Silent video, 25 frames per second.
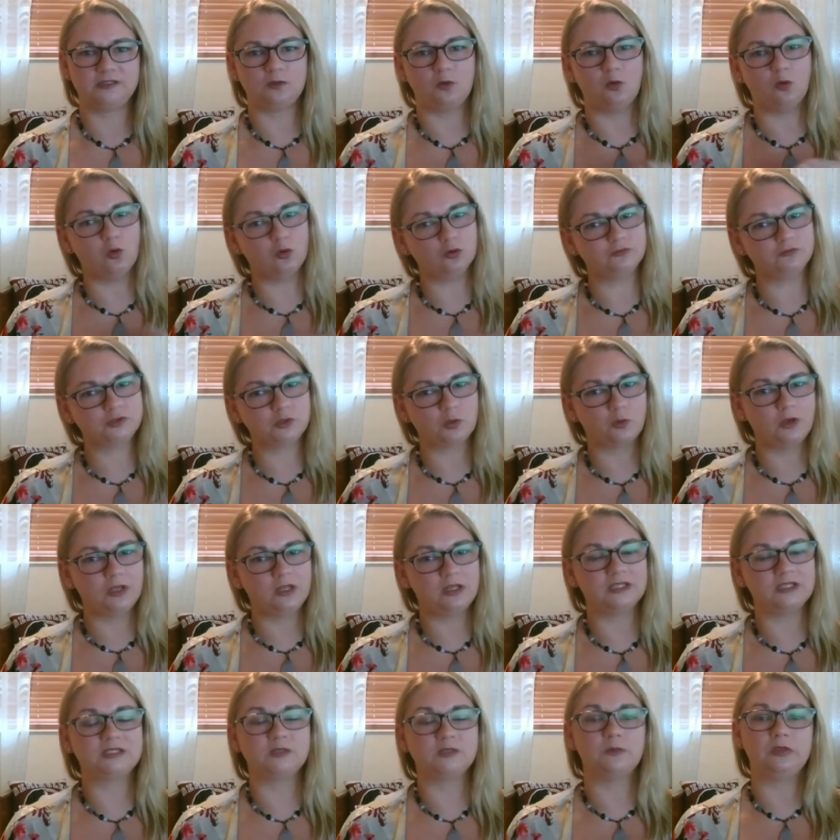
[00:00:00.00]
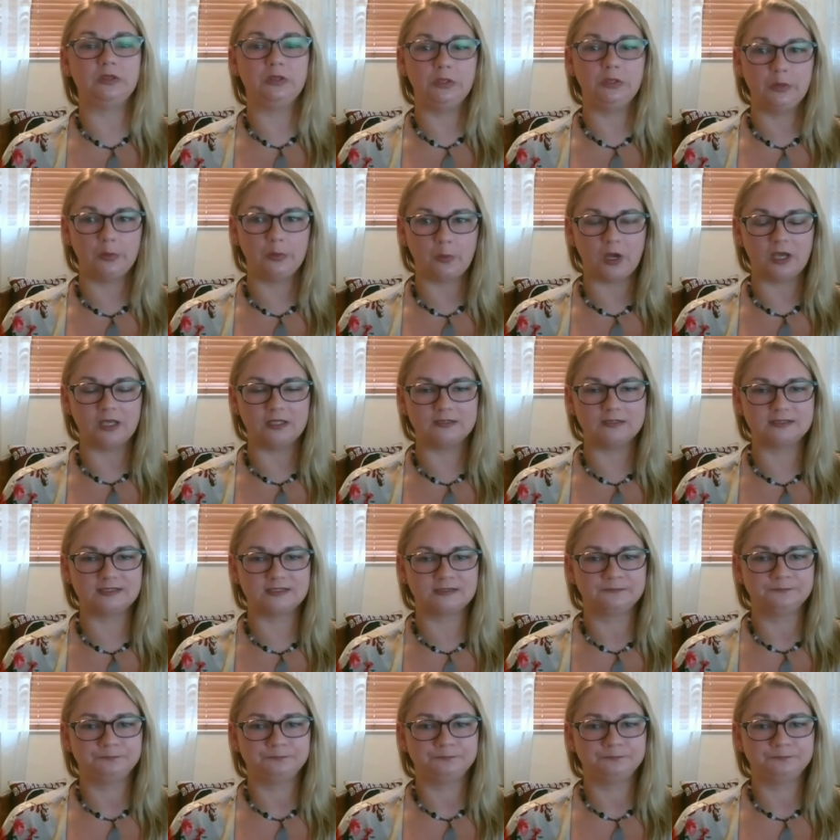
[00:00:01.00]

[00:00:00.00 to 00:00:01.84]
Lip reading: old toilets with new ones.